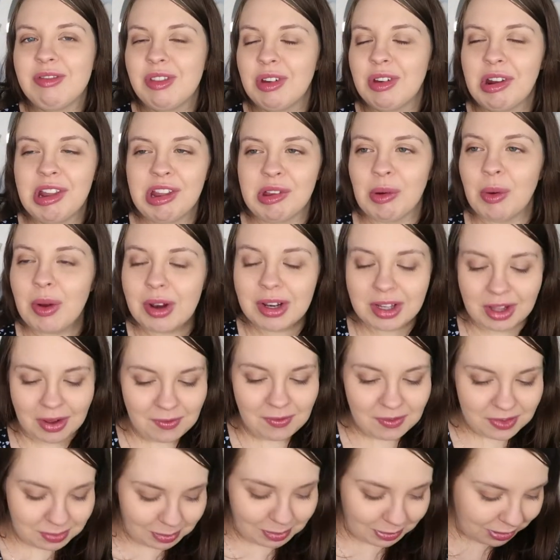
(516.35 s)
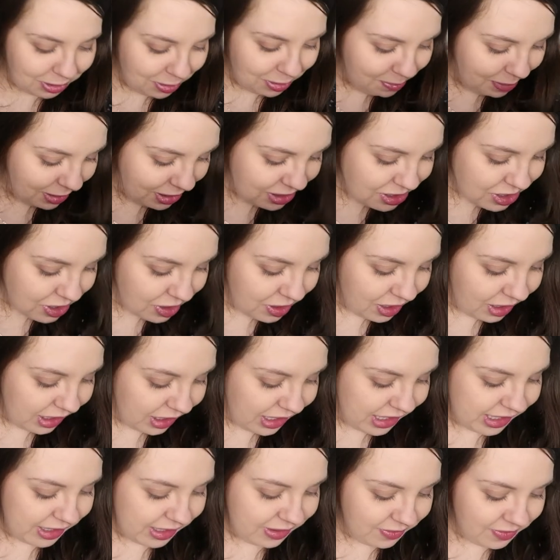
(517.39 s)
They're so uncomfortable compared to
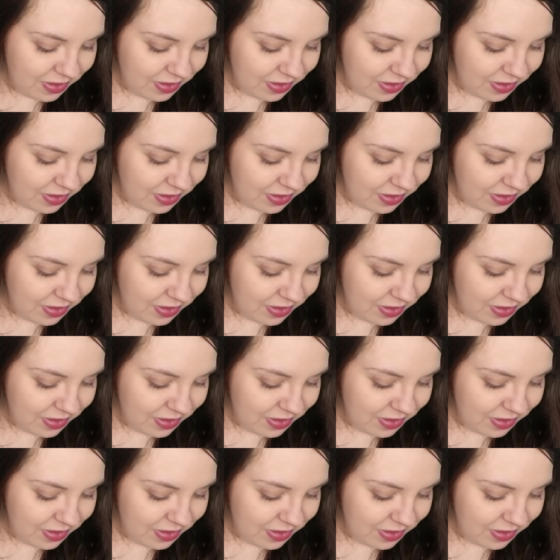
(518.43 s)
these.